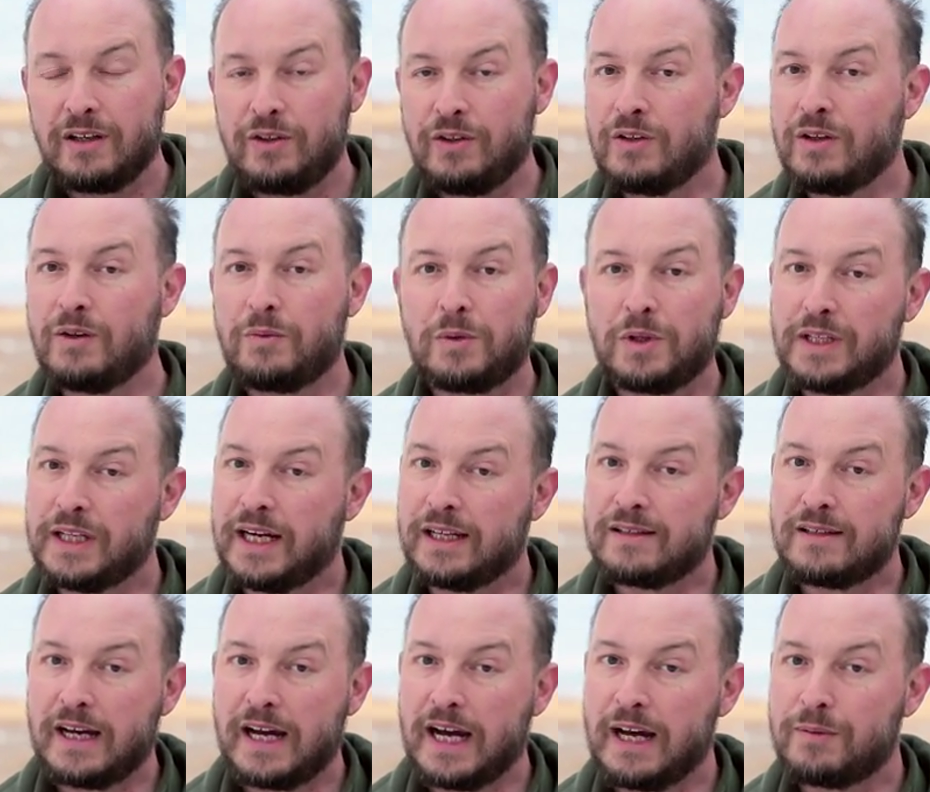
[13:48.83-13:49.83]
you don't want
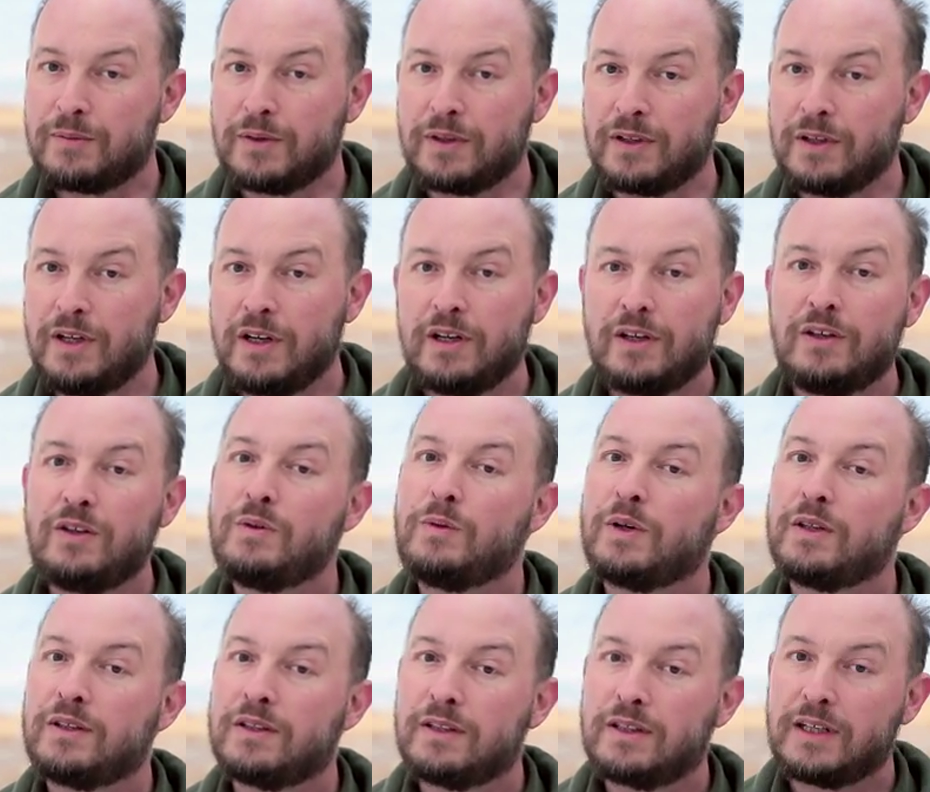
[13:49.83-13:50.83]
that to happen. You
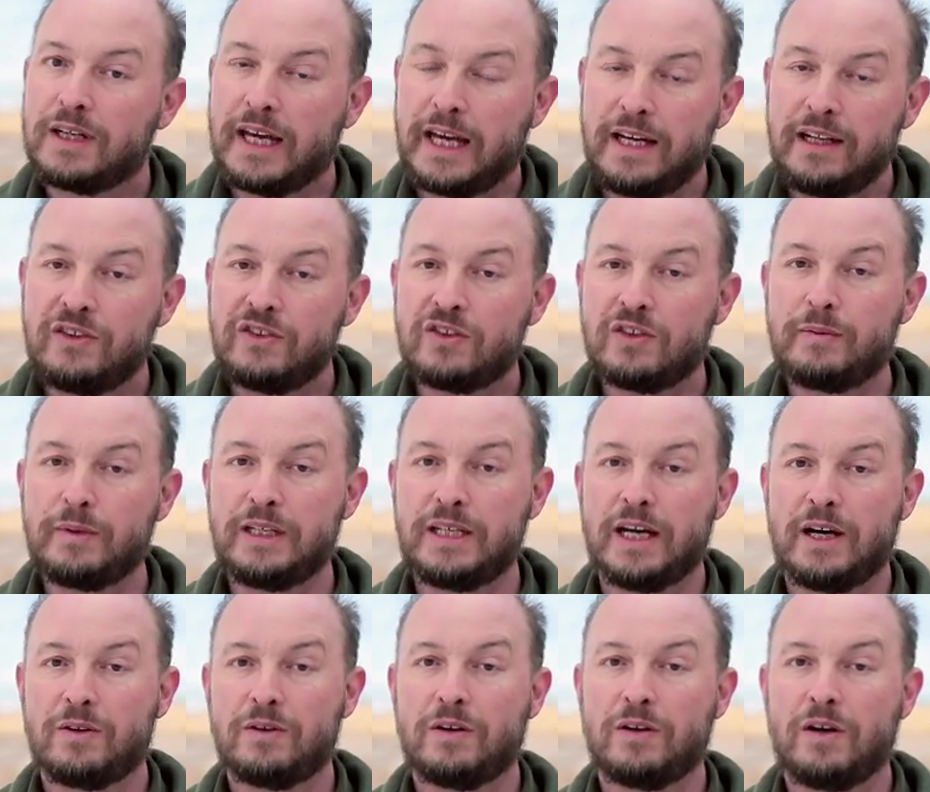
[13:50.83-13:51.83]
want the gain to be
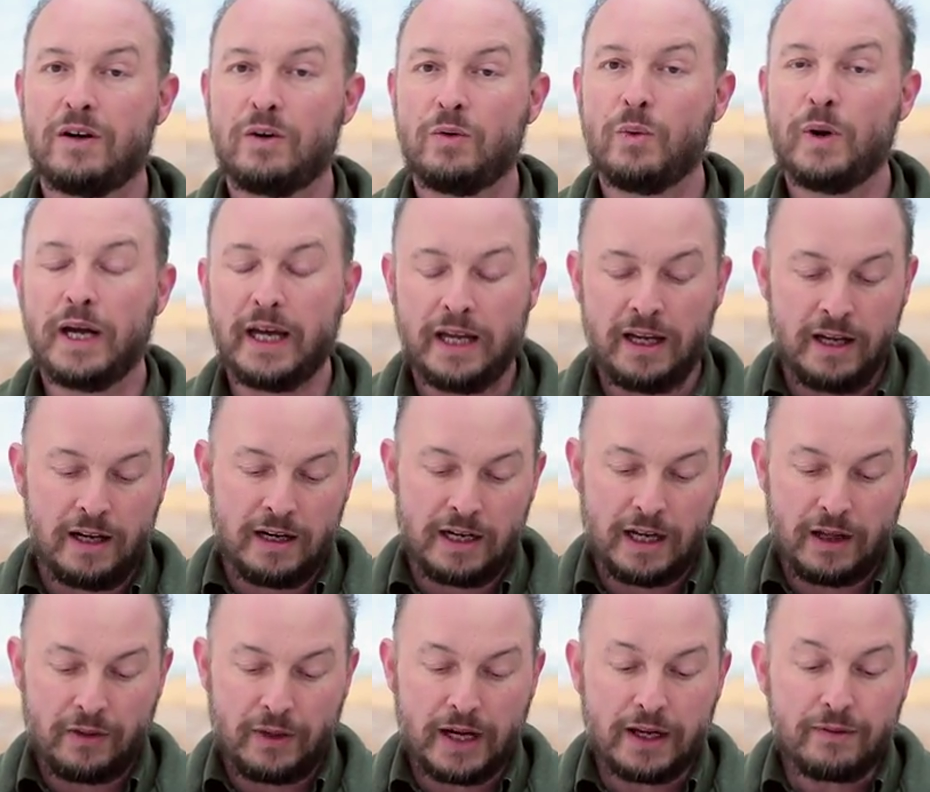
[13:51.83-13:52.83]
down a long way.
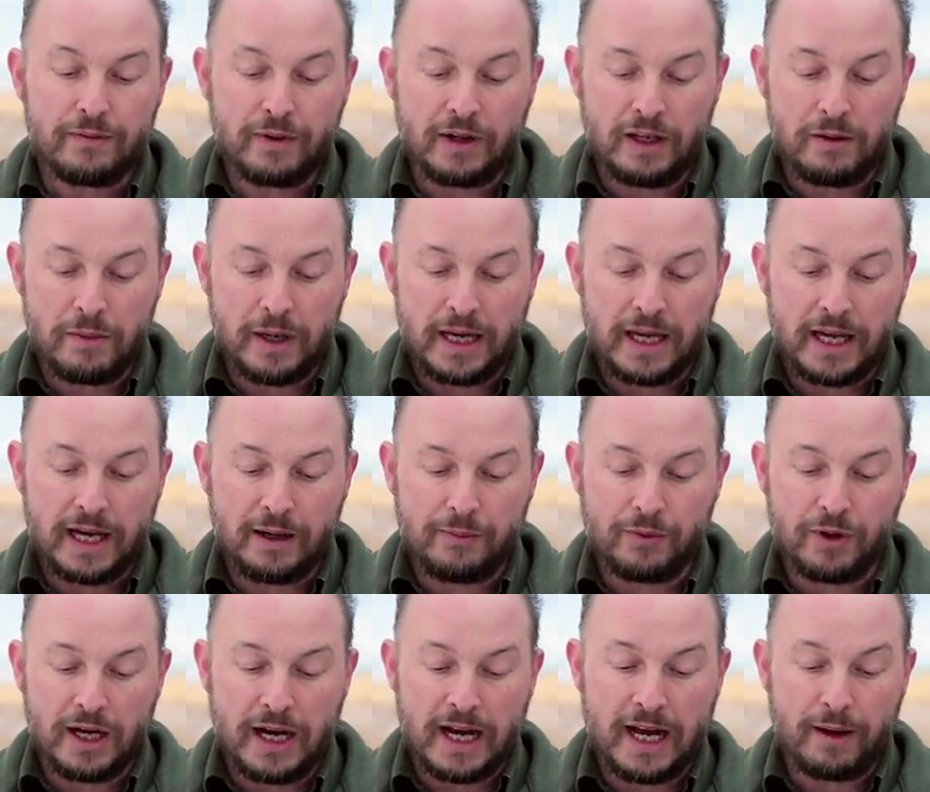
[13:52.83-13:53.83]
Now, thankfully, my
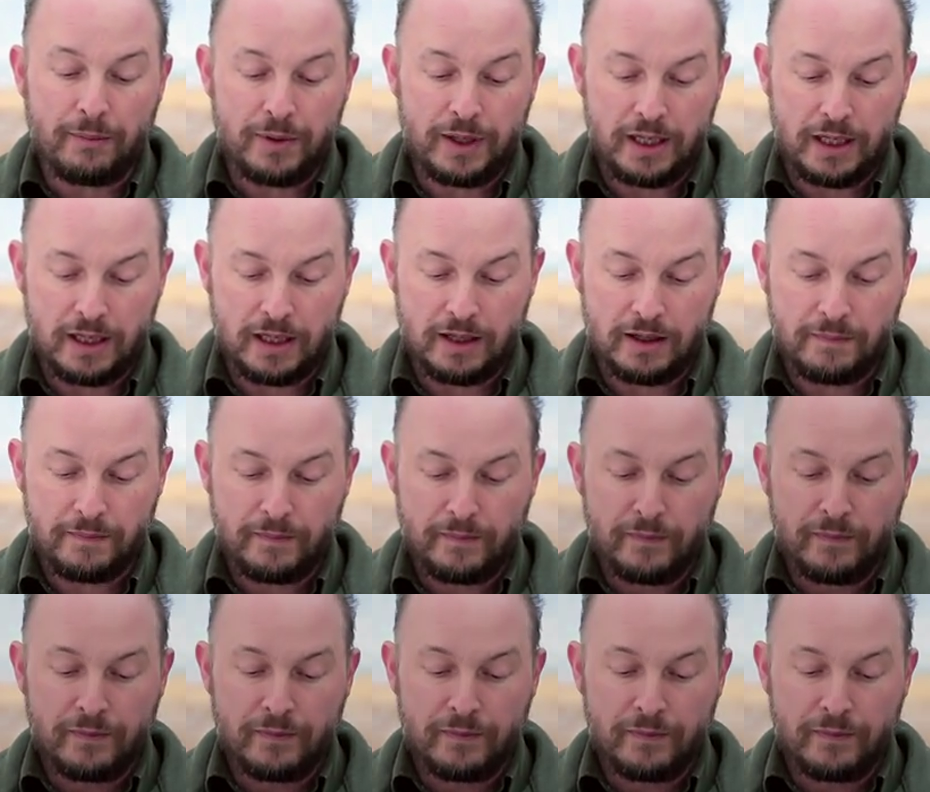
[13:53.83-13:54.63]
camera app here